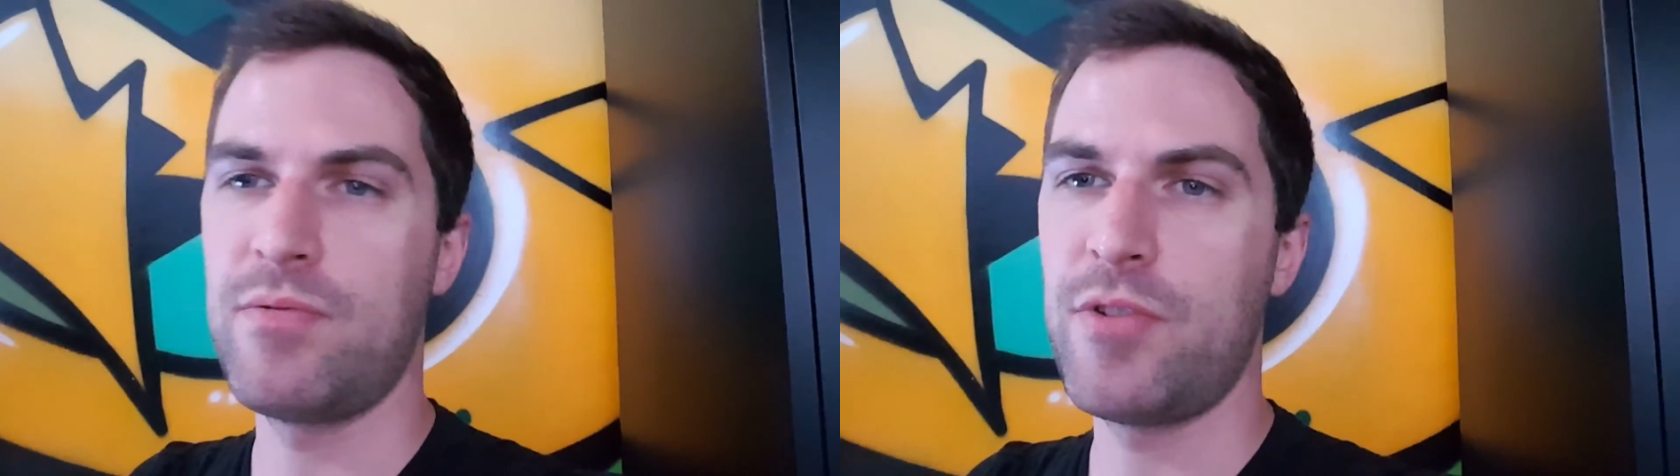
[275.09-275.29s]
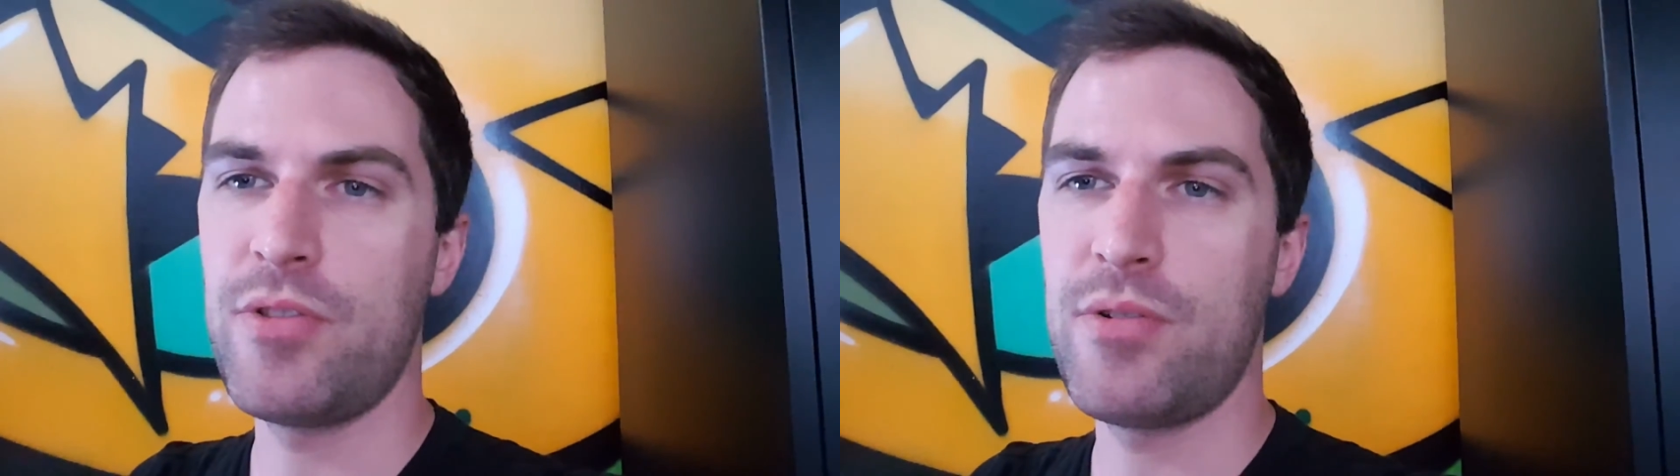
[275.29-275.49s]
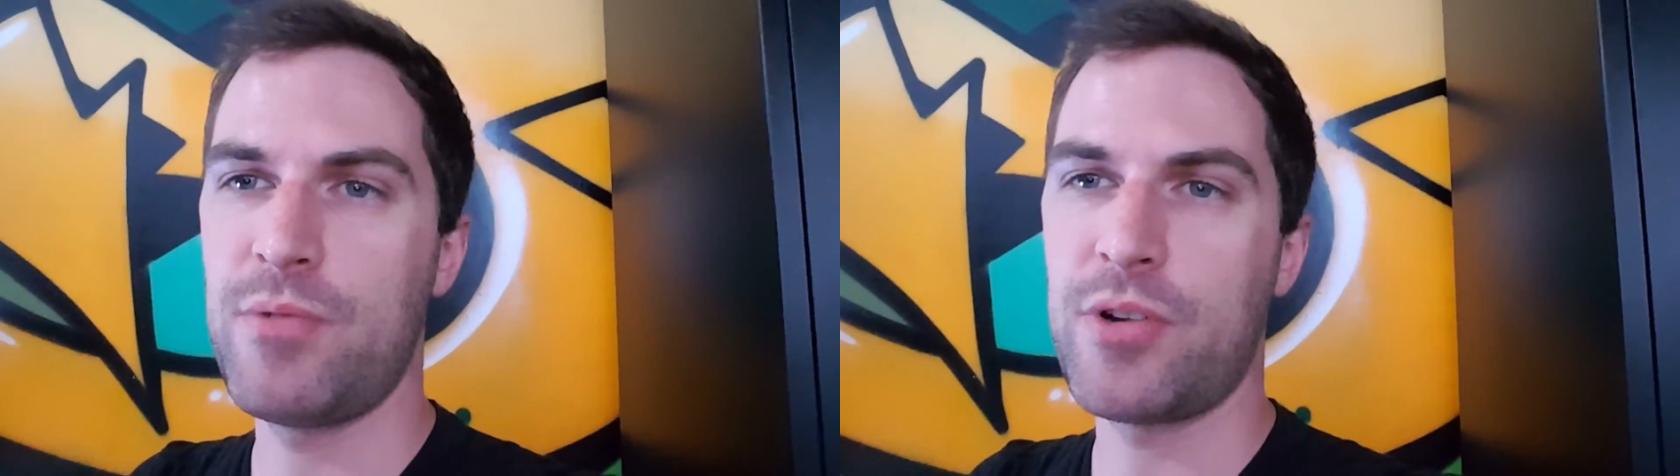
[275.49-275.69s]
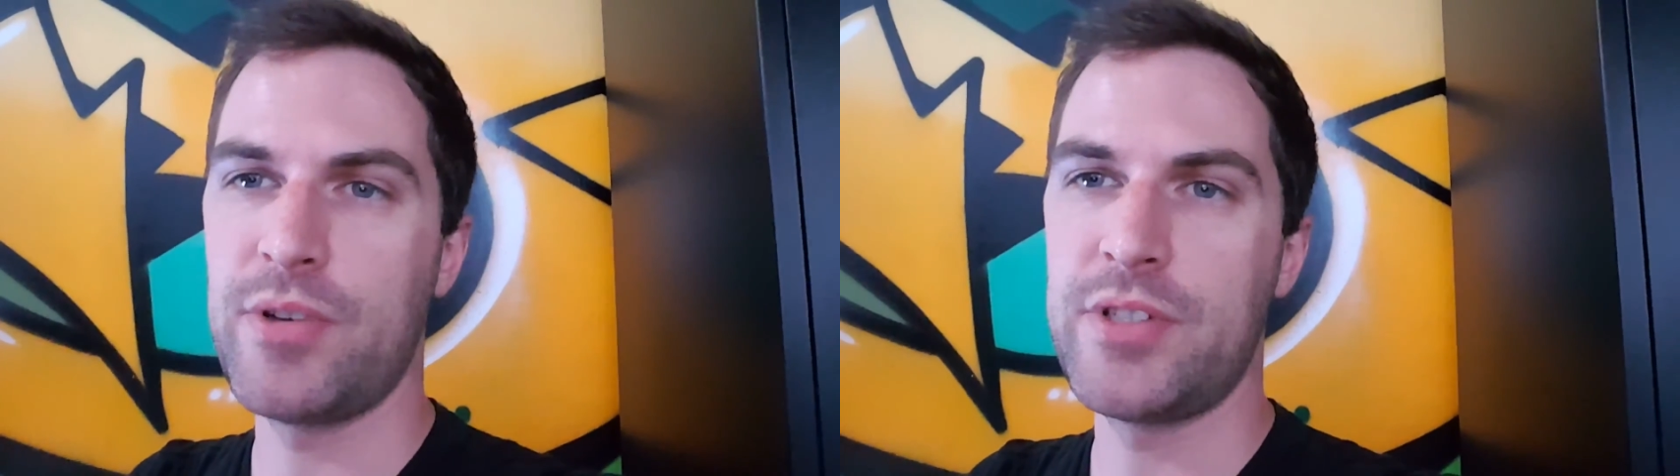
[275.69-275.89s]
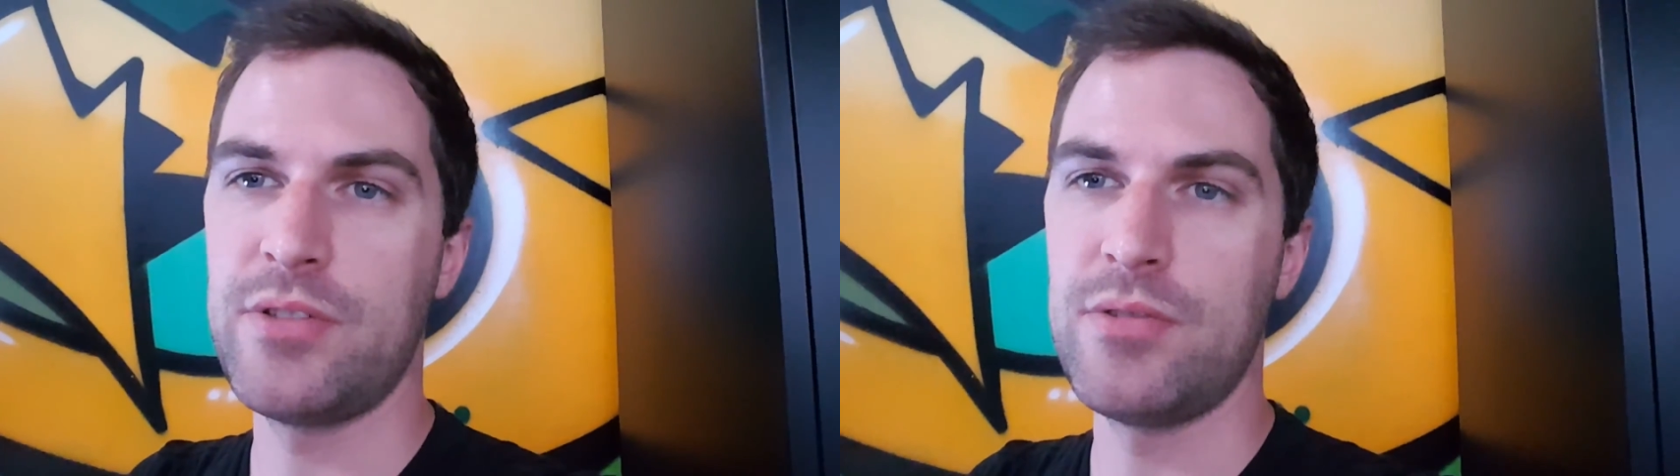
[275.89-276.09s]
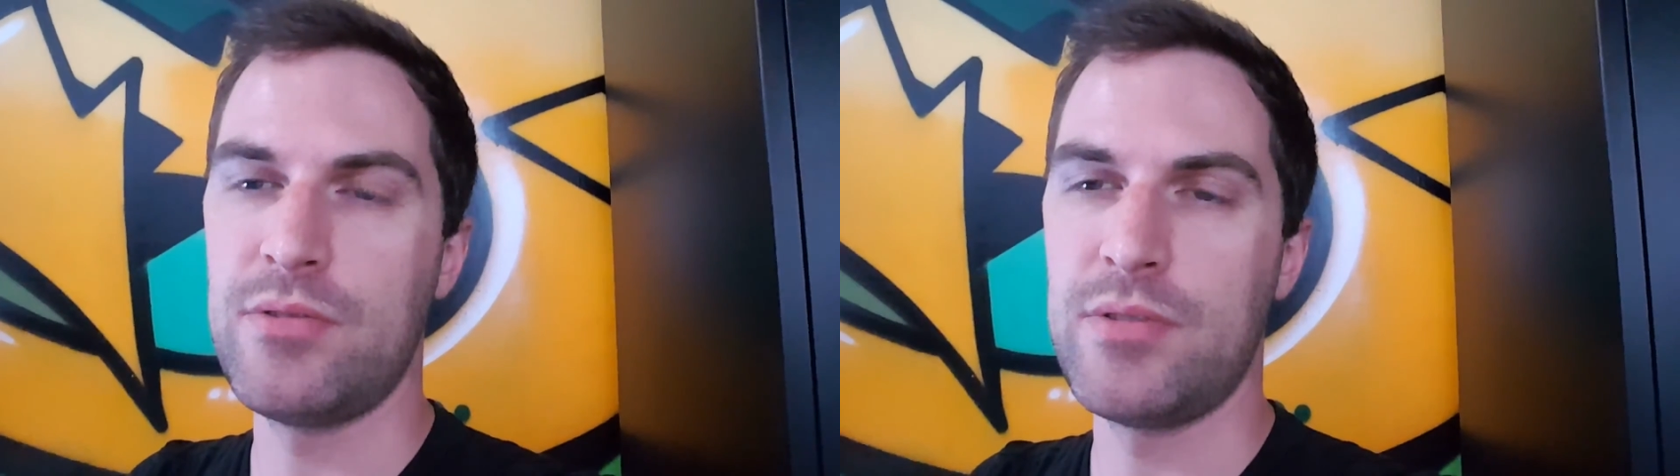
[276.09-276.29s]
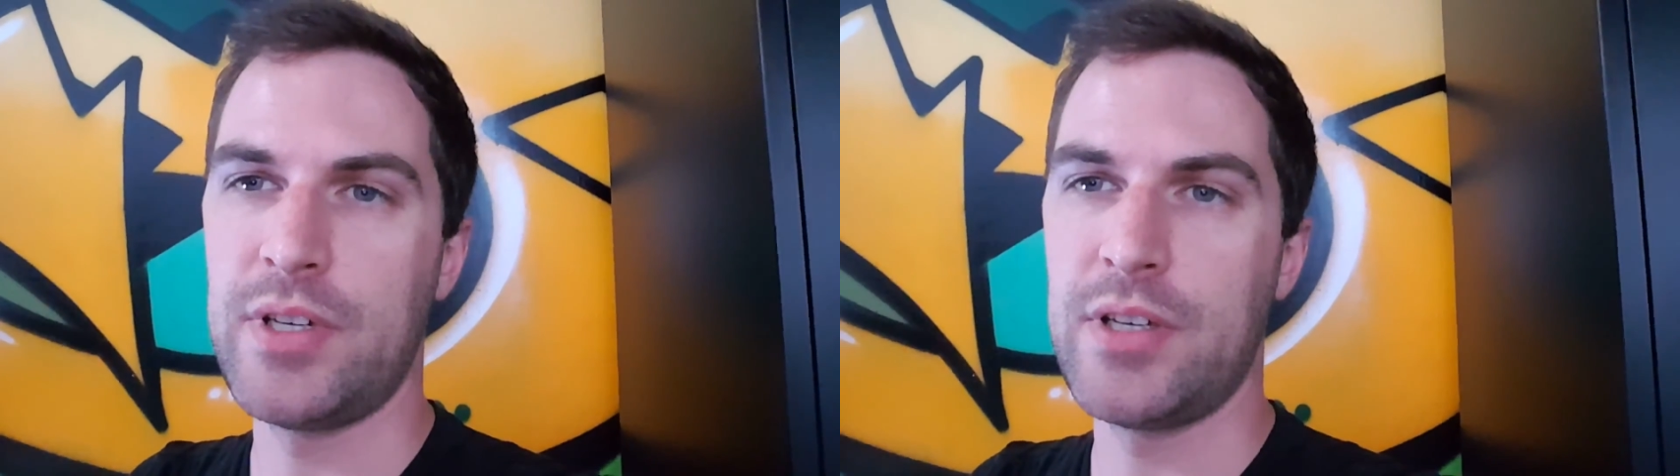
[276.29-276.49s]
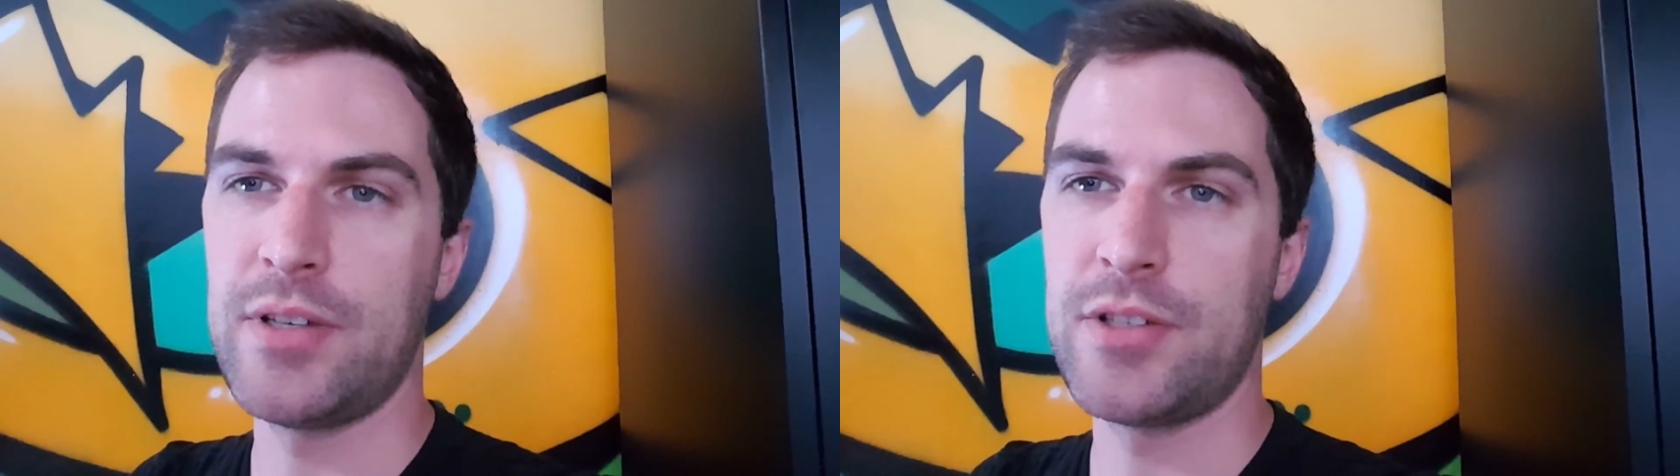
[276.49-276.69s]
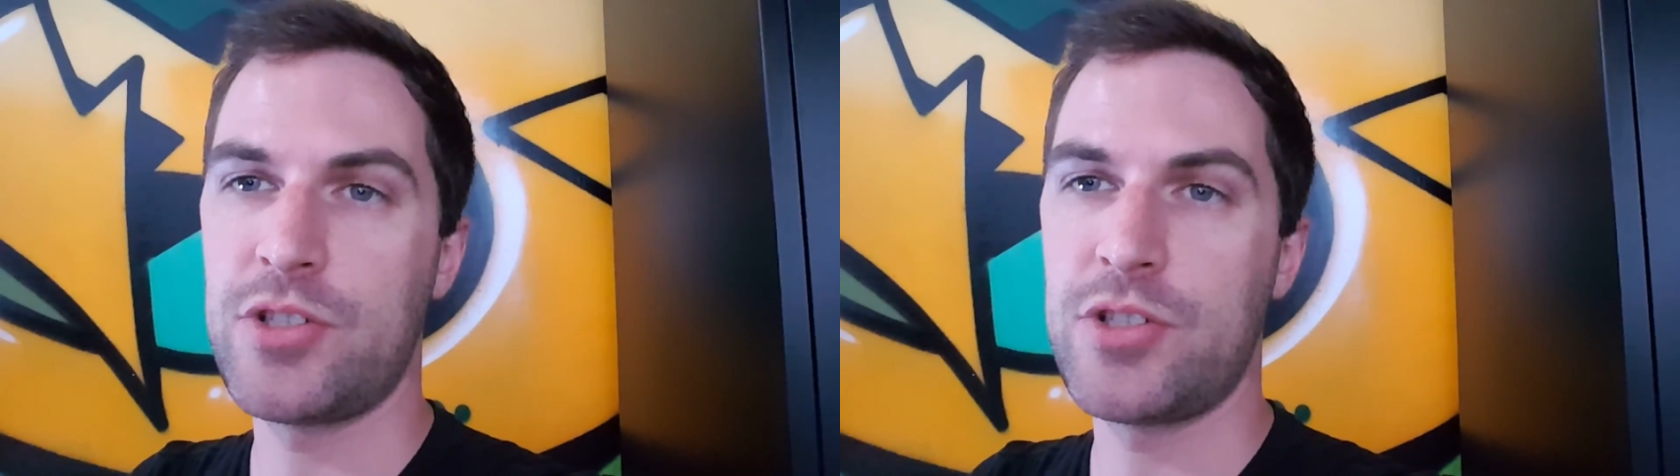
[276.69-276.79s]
we're going to